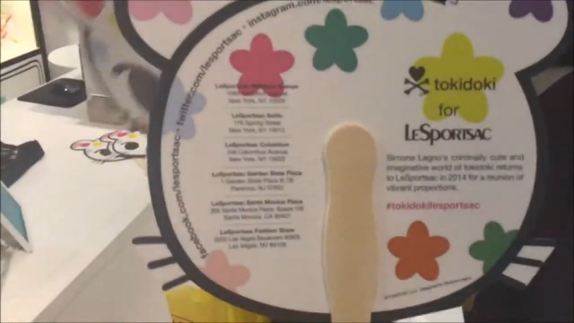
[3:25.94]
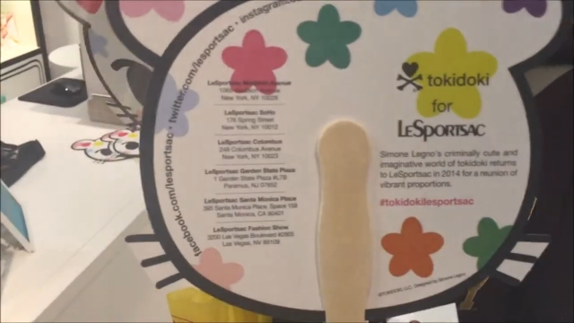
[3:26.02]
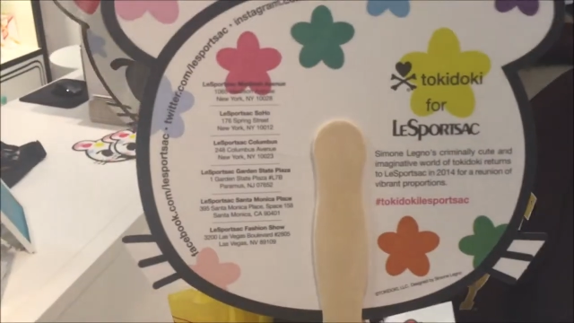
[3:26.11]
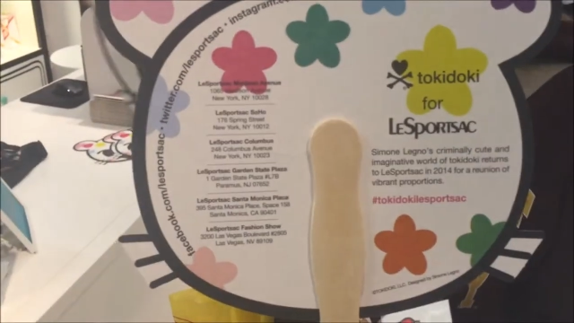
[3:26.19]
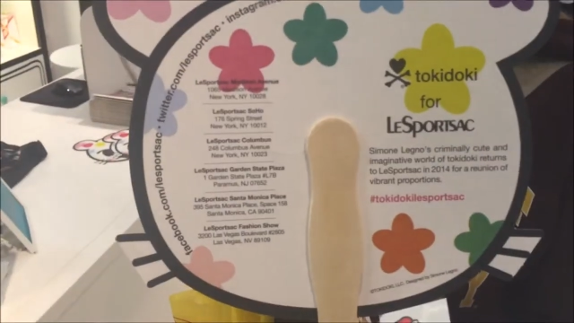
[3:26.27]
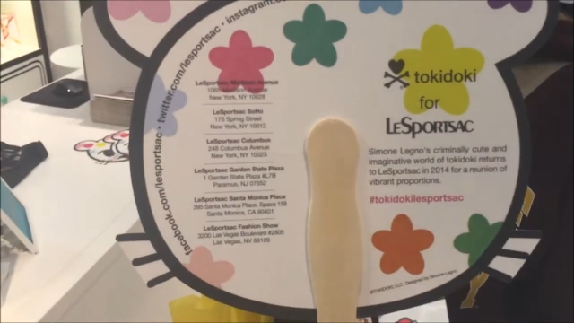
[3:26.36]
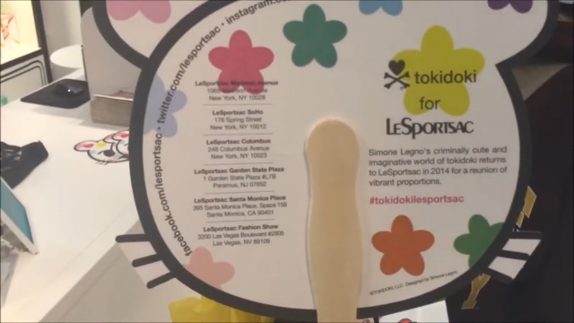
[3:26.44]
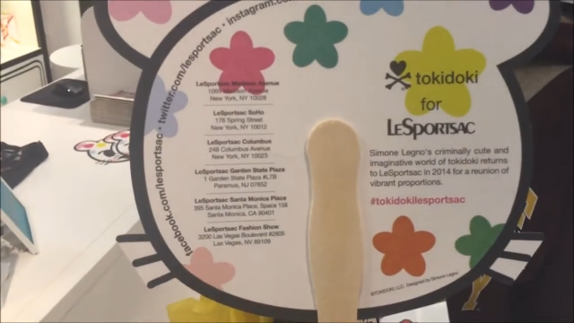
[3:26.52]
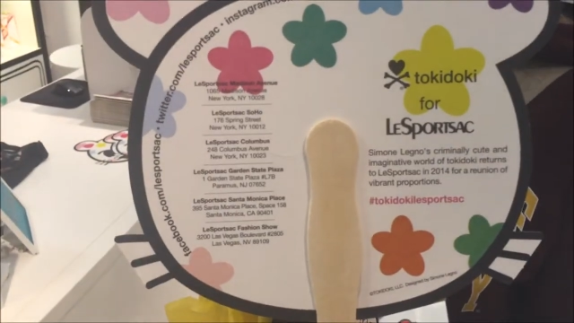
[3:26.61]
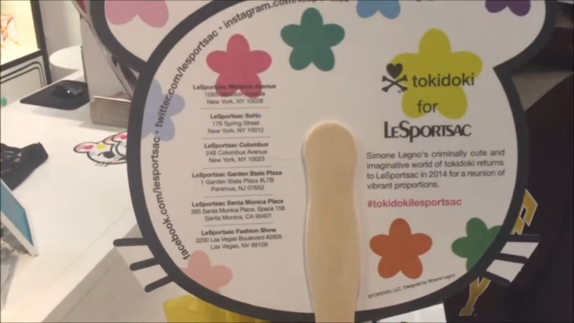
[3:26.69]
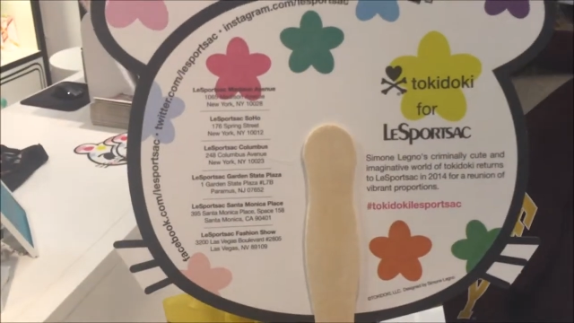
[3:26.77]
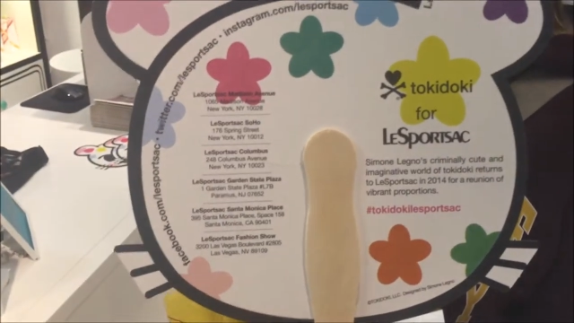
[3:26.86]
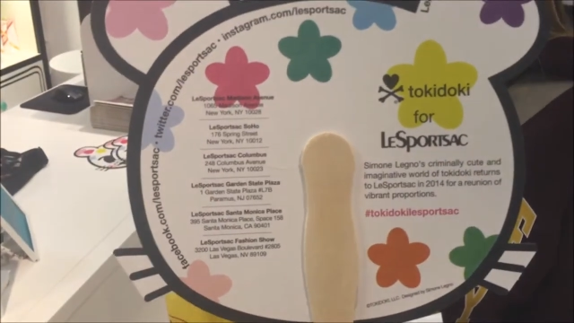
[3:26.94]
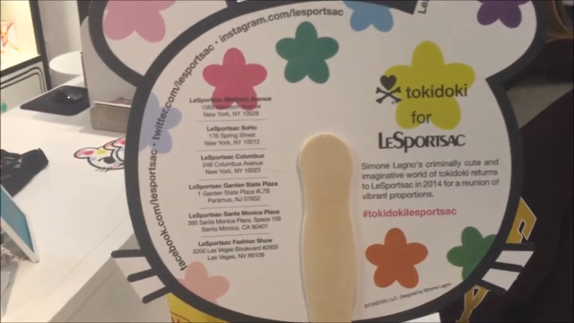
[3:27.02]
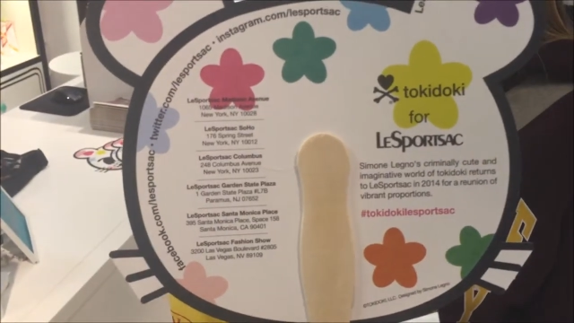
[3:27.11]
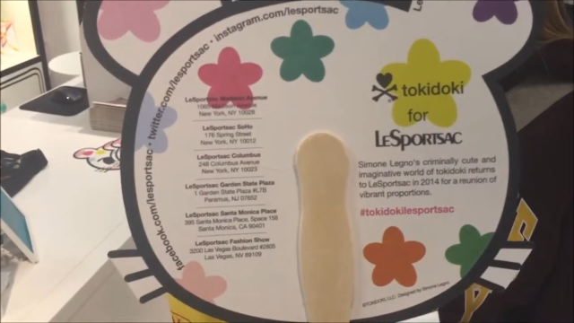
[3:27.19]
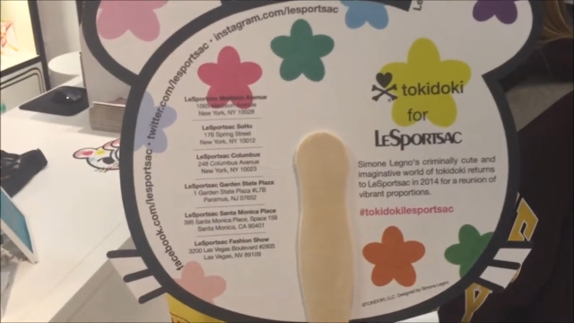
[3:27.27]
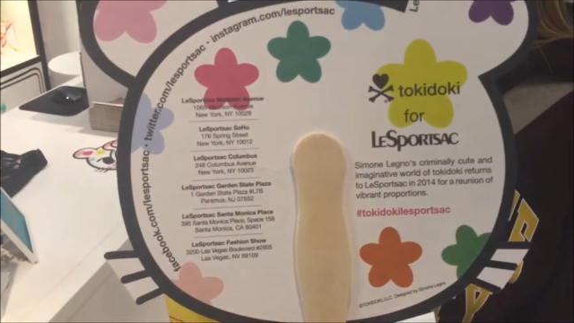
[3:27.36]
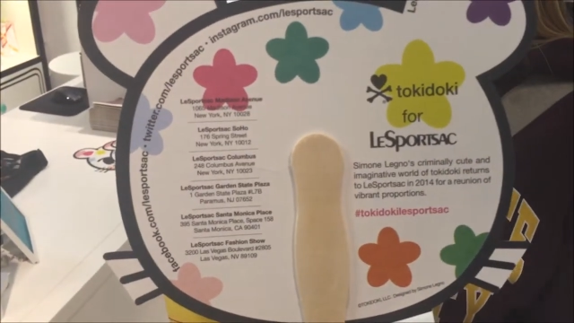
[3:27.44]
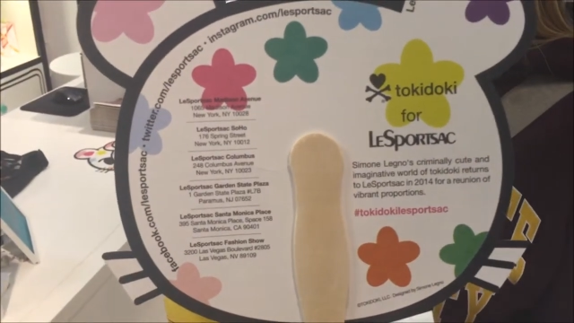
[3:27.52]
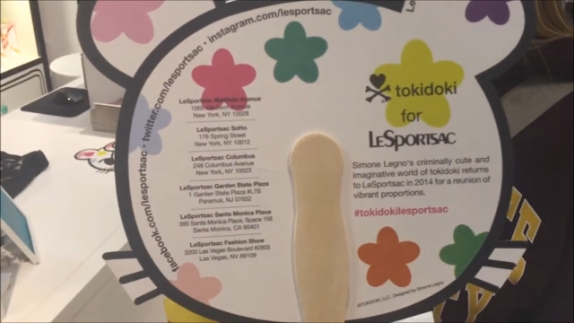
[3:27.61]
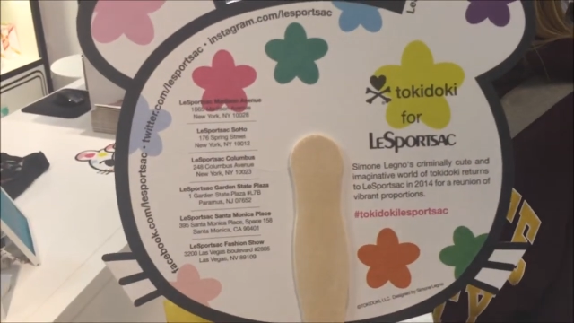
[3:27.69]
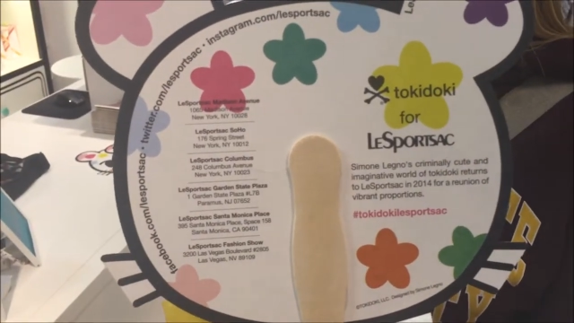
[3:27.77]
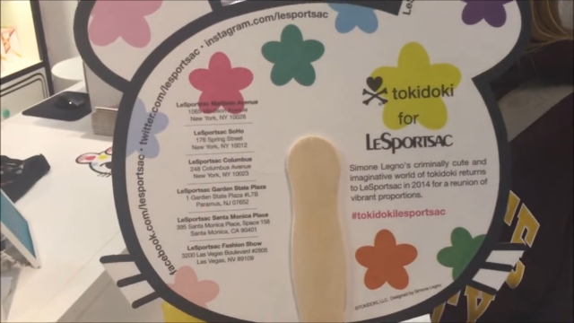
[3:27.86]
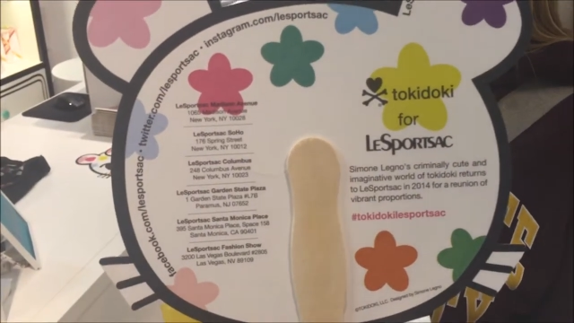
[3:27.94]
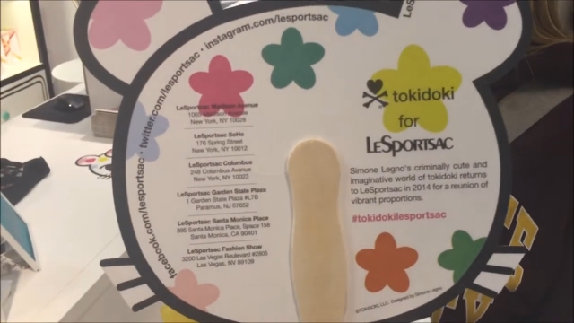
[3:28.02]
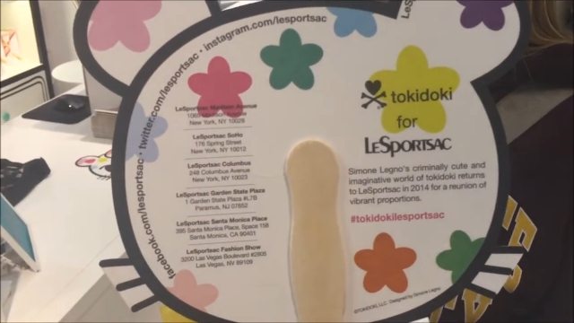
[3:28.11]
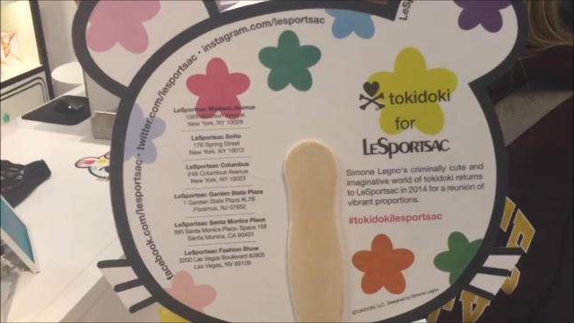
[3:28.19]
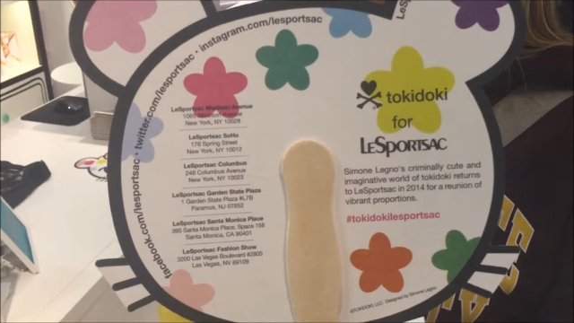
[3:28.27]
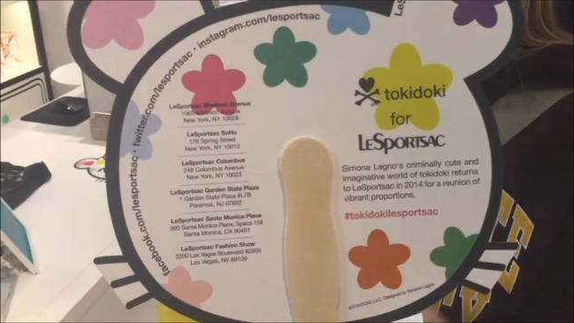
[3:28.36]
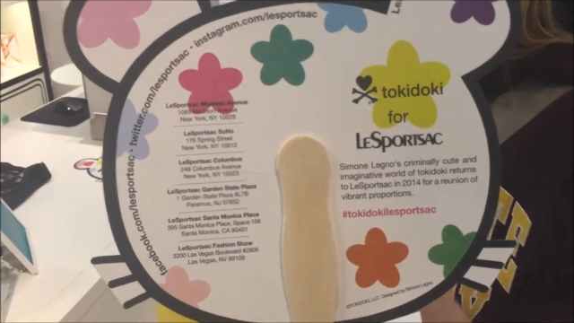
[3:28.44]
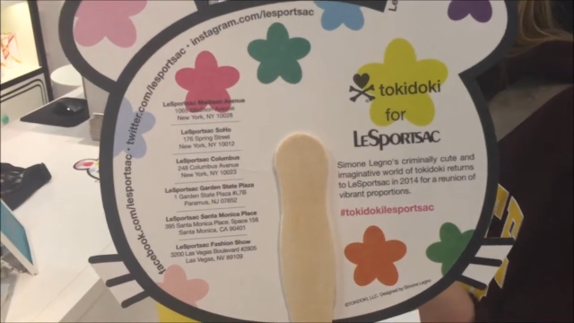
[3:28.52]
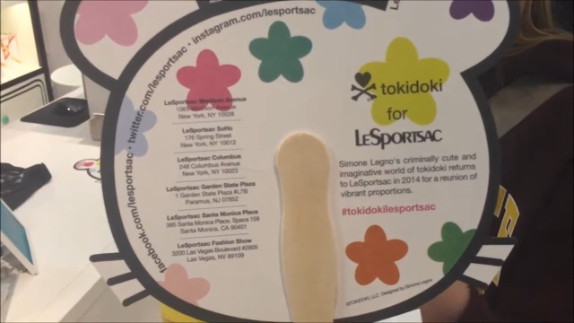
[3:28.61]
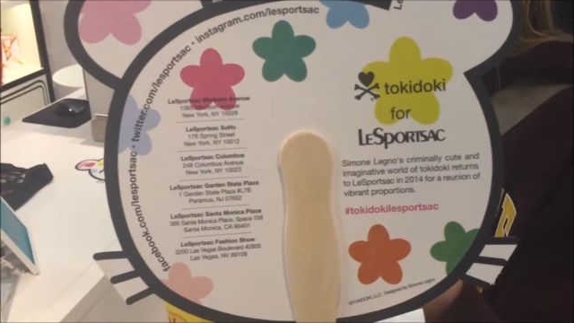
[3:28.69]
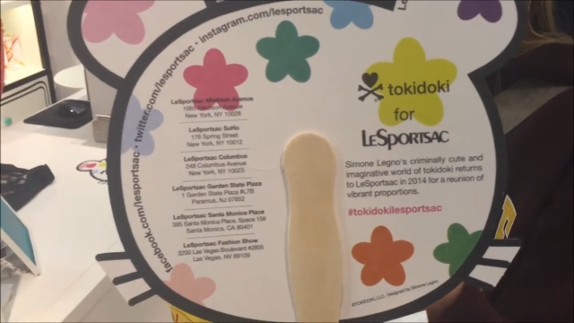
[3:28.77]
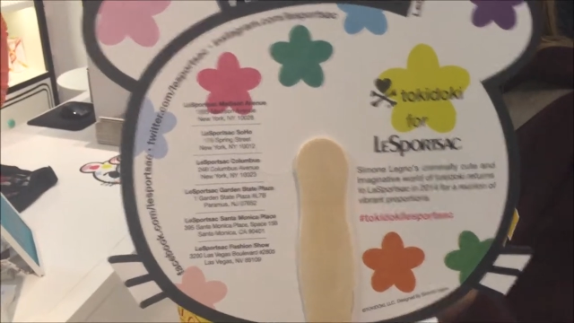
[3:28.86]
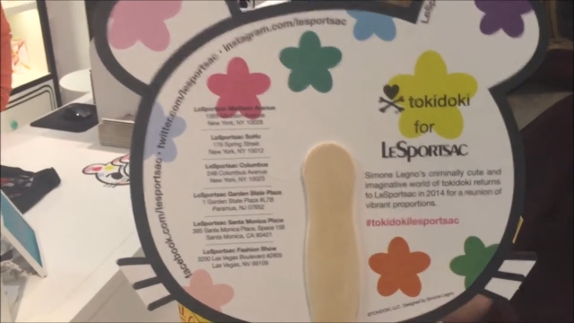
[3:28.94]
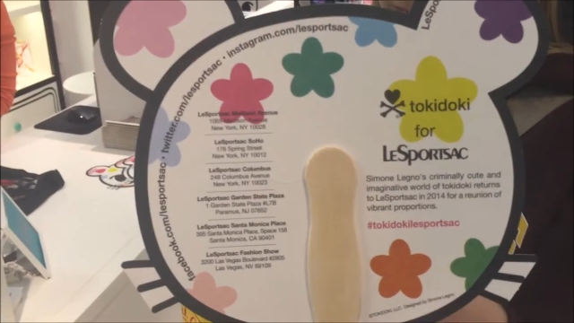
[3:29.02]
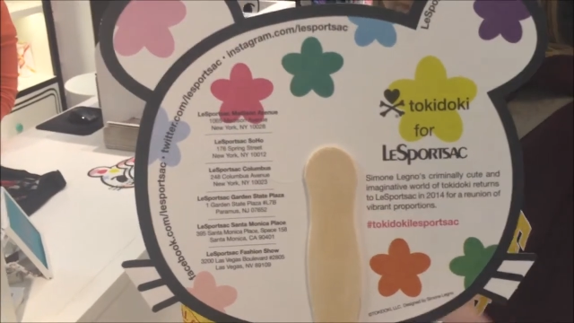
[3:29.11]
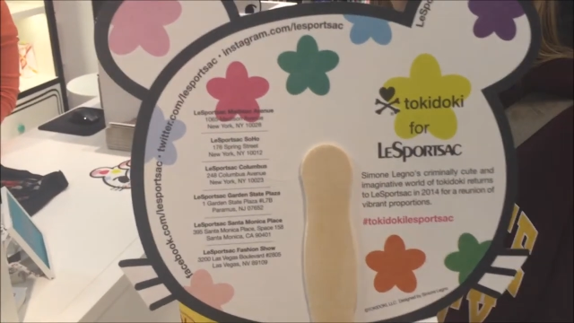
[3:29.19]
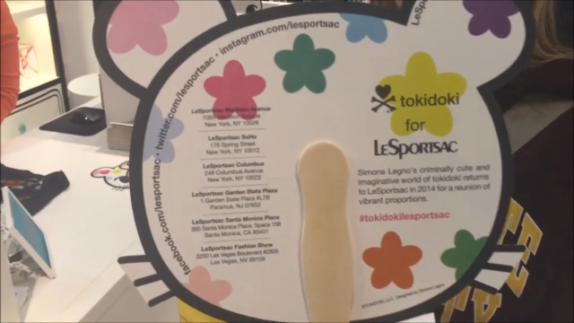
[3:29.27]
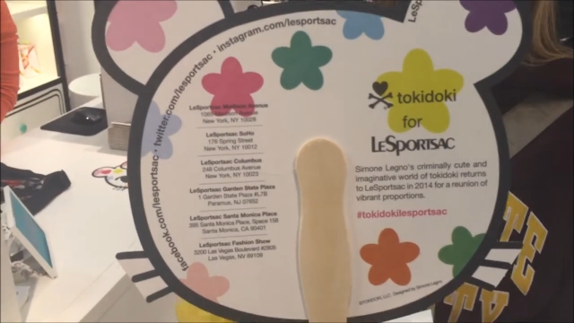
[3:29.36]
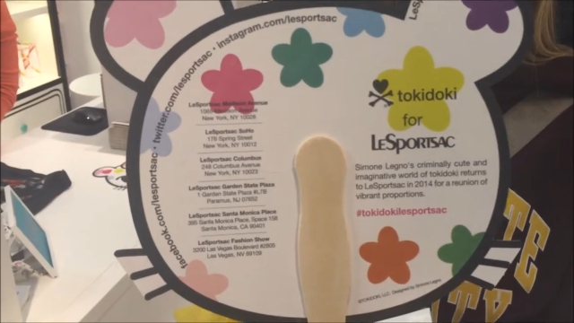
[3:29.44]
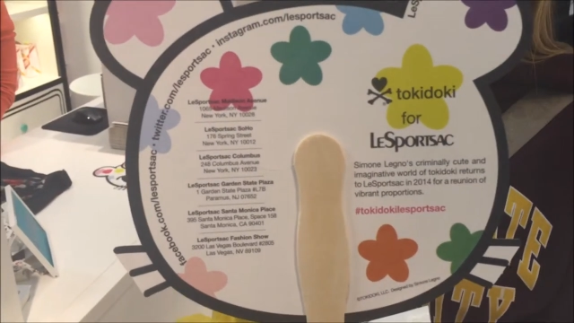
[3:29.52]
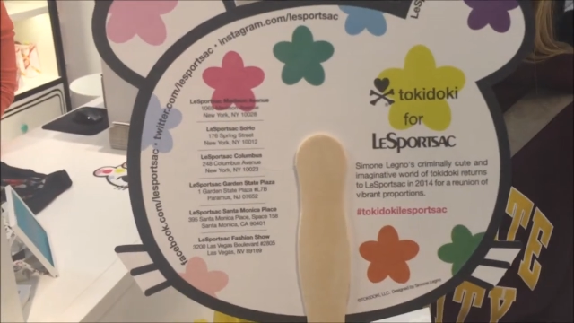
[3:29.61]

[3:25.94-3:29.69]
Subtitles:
(no speaker visible)